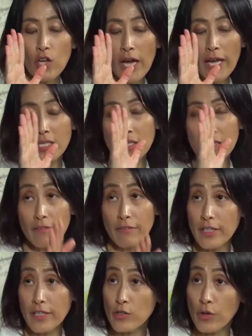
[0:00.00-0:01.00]
China's
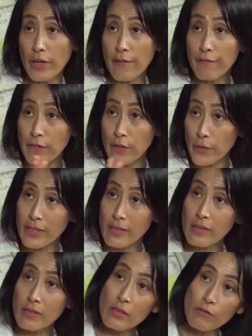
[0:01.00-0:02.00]
leverage or
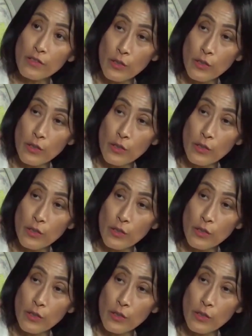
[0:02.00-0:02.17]
influence